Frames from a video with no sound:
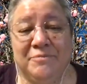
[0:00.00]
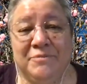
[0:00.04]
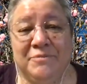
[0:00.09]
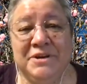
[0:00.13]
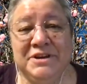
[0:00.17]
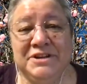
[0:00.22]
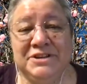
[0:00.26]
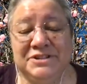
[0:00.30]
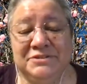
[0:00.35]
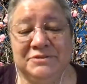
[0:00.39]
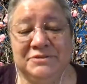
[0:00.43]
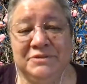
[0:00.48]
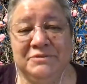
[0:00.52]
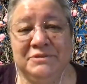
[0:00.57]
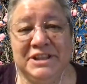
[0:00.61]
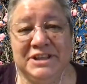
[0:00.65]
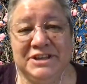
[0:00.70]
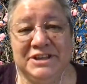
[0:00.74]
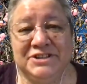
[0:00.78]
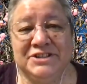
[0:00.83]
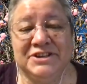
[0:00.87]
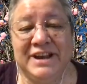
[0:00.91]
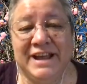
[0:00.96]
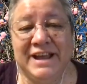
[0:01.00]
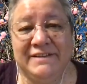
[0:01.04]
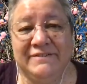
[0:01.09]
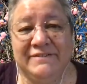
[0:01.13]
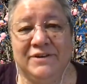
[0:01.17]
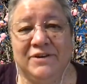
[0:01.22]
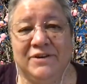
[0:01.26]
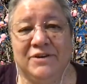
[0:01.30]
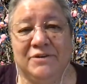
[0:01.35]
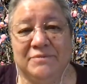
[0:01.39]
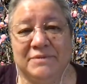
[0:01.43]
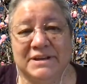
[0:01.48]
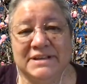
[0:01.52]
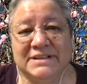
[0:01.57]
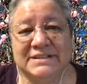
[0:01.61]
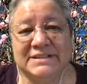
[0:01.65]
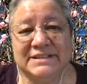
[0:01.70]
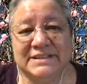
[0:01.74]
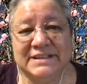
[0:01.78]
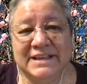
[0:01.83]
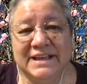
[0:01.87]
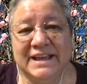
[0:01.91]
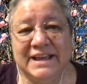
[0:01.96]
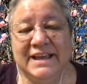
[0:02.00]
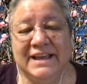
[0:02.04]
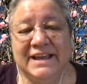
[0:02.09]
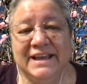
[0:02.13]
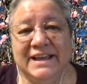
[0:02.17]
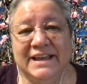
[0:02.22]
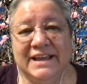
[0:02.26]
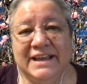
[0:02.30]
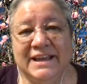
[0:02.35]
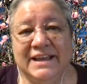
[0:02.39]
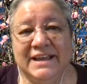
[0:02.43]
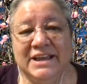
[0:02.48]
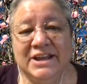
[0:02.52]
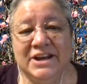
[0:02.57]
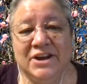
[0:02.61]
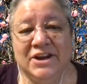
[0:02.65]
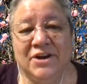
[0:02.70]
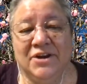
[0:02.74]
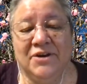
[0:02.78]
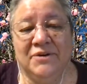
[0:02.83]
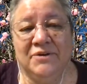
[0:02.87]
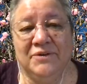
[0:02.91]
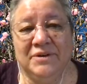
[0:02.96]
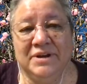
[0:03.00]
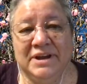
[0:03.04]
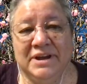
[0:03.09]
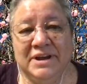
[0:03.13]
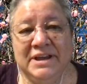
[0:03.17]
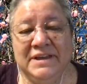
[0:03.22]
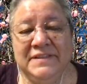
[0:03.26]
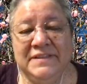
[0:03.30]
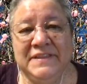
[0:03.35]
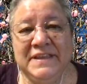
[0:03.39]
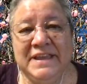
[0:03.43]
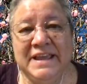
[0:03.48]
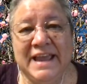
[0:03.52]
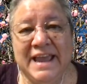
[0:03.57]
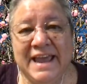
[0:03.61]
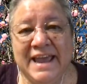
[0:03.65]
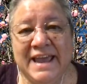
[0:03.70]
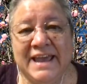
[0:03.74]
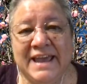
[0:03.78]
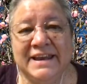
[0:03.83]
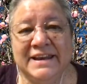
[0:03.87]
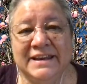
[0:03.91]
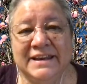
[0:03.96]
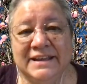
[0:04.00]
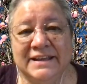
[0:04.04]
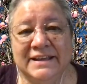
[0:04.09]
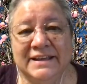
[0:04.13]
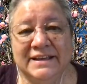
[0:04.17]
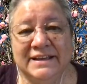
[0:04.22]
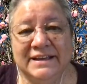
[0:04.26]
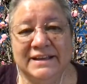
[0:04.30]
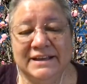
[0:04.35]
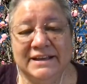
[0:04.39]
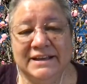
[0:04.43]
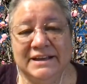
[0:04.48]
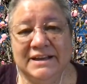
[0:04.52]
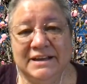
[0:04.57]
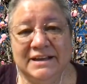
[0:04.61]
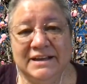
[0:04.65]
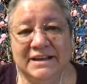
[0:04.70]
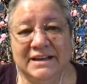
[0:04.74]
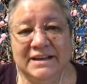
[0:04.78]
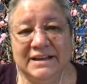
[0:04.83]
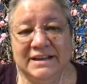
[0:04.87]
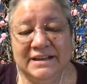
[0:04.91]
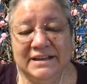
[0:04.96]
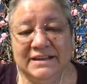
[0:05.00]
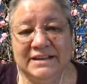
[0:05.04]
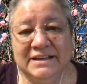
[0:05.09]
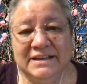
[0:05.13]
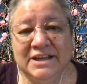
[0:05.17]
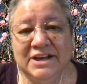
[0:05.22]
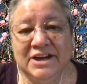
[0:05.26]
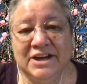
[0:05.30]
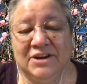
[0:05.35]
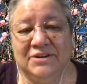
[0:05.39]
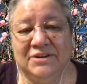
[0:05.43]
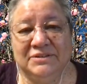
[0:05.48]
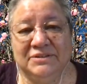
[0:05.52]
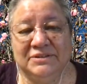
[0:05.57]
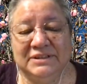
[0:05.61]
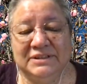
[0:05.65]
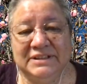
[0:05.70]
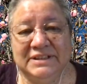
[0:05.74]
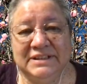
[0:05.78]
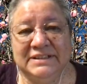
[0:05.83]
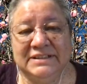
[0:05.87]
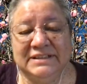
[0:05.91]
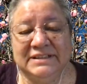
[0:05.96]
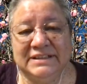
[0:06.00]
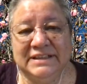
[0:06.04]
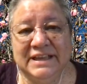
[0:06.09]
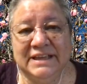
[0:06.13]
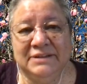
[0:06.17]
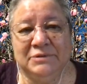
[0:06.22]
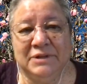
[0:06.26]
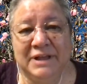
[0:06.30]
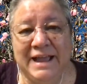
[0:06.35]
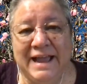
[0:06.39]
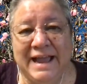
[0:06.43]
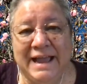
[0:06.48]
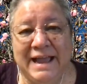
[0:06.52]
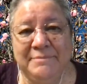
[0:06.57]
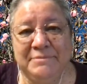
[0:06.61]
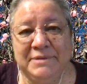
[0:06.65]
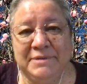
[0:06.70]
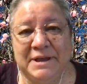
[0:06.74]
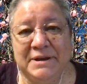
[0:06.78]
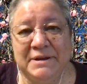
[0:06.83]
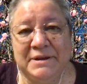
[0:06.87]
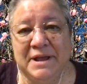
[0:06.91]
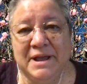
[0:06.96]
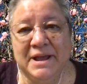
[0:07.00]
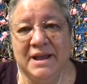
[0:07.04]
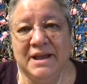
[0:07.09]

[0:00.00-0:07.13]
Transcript: We really should have hope, because yes, you know, in the end, you know, it will happen.